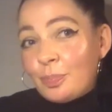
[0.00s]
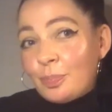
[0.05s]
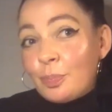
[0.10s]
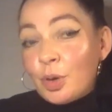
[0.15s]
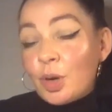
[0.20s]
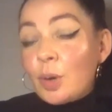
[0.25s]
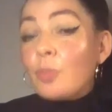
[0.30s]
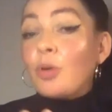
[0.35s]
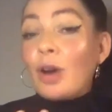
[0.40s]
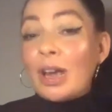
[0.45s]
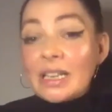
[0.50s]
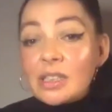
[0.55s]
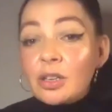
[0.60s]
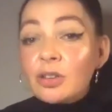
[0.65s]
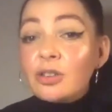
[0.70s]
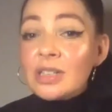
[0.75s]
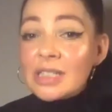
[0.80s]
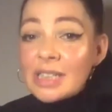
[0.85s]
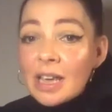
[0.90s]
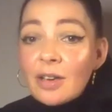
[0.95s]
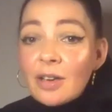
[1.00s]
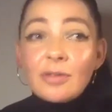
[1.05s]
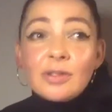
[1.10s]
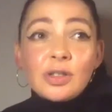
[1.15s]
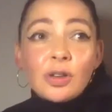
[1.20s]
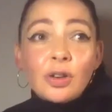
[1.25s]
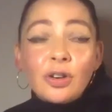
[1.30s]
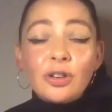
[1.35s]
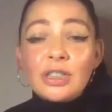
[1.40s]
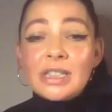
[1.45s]
put a price on
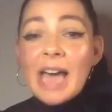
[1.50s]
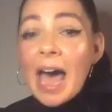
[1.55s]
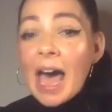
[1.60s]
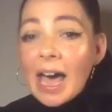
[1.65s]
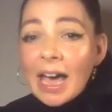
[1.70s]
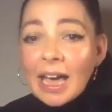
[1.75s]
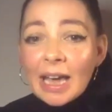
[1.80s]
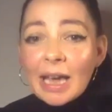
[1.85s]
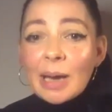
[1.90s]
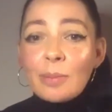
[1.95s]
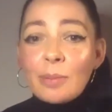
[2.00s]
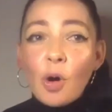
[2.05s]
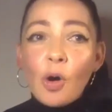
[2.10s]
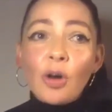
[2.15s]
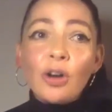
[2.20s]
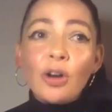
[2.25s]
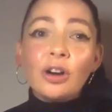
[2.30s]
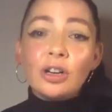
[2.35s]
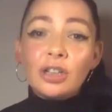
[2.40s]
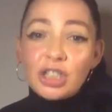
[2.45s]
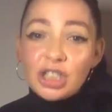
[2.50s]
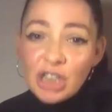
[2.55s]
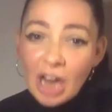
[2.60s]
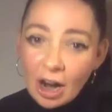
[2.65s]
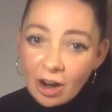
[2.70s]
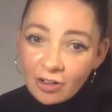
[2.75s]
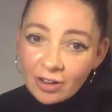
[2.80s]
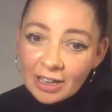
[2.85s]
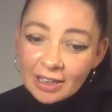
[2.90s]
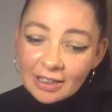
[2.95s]
ourselves, on our time, on our
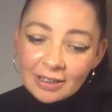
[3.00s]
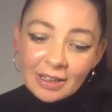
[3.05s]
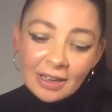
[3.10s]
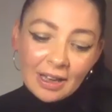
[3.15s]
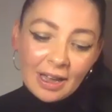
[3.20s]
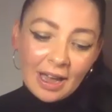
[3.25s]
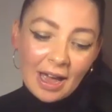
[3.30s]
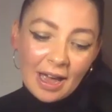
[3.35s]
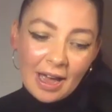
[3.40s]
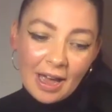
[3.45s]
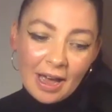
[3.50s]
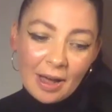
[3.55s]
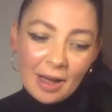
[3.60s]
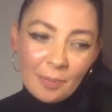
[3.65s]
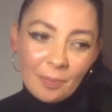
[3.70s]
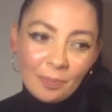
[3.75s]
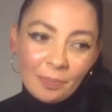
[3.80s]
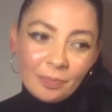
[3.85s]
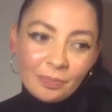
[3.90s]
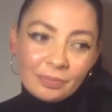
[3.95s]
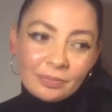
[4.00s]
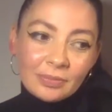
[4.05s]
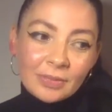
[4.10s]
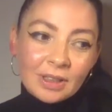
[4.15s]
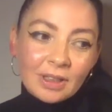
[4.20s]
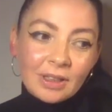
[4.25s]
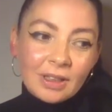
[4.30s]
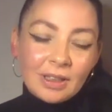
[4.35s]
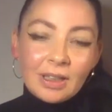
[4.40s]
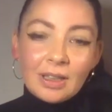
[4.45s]
sharing. Um,
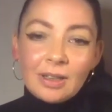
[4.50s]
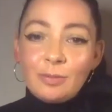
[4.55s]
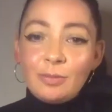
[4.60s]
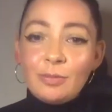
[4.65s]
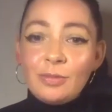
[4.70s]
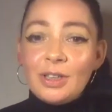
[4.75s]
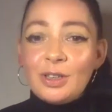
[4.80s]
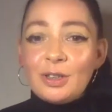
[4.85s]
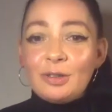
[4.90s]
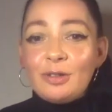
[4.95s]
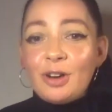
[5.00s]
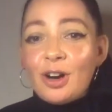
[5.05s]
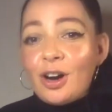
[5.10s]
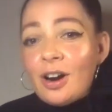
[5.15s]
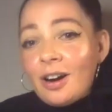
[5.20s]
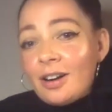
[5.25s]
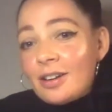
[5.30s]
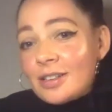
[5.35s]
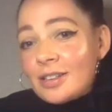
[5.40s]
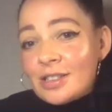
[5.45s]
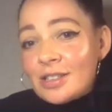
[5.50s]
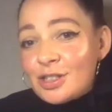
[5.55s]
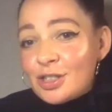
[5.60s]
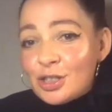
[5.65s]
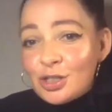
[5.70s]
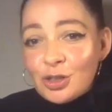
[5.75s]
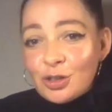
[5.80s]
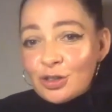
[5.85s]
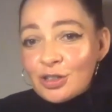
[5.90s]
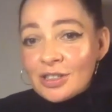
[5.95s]
you know, artists
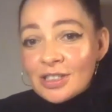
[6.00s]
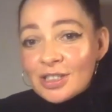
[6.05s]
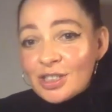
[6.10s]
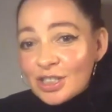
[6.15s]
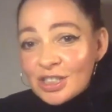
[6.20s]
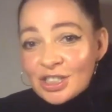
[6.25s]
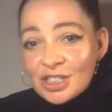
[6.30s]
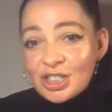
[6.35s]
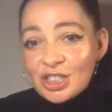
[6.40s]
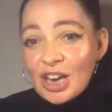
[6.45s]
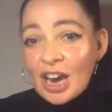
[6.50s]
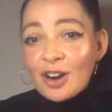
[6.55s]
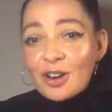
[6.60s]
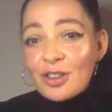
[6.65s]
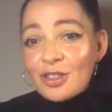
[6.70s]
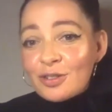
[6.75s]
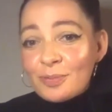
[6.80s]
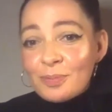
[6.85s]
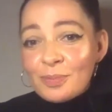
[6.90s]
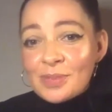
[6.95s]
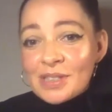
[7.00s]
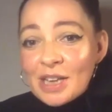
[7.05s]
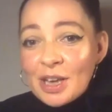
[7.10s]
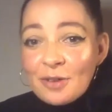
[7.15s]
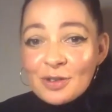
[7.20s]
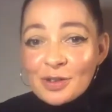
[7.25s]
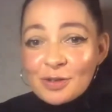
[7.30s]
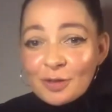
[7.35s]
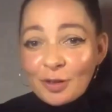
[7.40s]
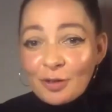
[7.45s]
shouldn't just share
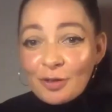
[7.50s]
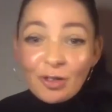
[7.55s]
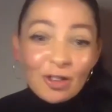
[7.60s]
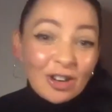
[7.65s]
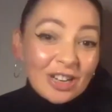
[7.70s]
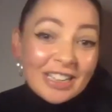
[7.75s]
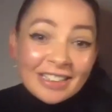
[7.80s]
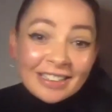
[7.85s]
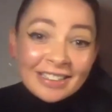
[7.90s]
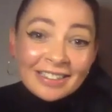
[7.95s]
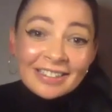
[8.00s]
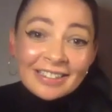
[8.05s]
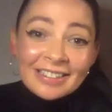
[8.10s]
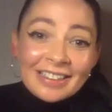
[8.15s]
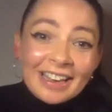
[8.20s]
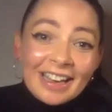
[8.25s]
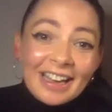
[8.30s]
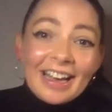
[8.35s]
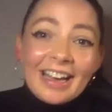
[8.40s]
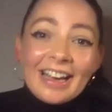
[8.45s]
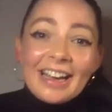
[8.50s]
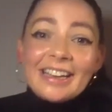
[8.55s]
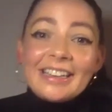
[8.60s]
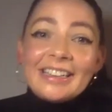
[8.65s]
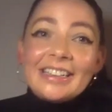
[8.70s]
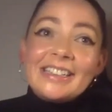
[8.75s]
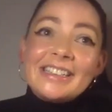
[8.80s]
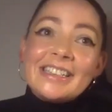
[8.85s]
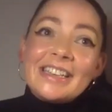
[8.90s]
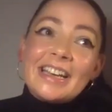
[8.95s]
themselves for free.
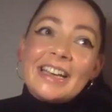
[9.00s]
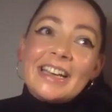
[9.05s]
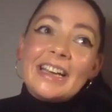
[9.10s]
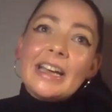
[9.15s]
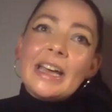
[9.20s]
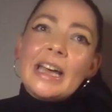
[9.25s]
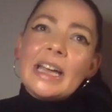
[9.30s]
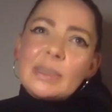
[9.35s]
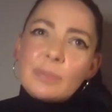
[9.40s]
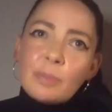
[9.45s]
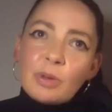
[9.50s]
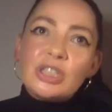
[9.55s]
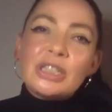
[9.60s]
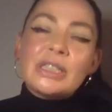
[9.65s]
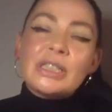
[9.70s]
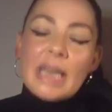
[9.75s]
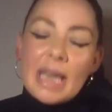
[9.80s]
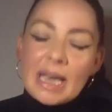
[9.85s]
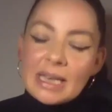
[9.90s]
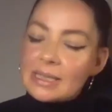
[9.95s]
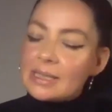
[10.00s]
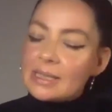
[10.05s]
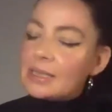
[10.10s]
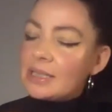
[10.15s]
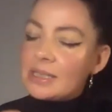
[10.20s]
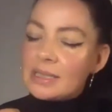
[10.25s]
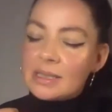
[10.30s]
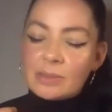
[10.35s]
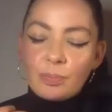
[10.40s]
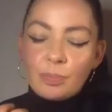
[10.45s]
And uh, as much as yes,
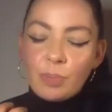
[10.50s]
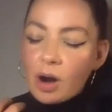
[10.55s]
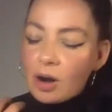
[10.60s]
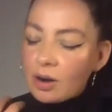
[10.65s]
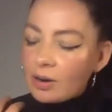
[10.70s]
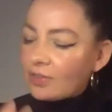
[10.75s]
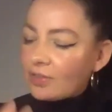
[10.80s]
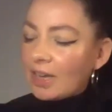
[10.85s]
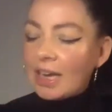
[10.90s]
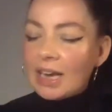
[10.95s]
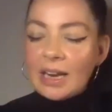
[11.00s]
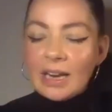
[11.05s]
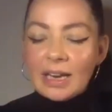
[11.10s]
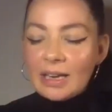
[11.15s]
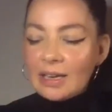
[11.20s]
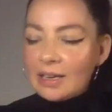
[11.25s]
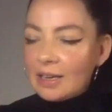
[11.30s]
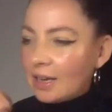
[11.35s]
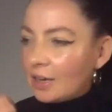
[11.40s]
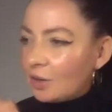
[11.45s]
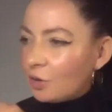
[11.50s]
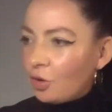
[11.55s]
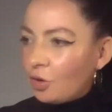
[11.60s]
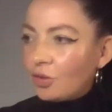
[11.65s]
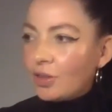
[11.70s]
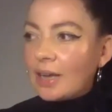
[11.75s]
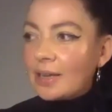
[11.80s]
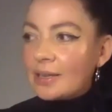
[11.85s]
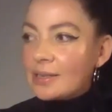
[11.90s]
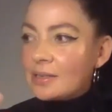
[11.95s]
it's part of the healing and
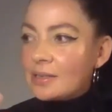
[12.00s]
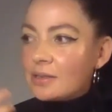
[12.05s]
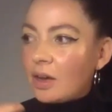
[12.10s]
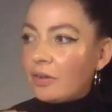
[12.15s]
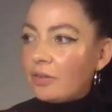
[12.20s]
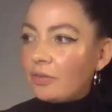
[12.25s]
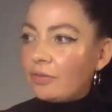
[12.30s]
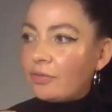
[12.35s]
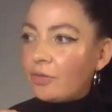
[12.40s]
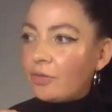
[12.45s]
all that stuff.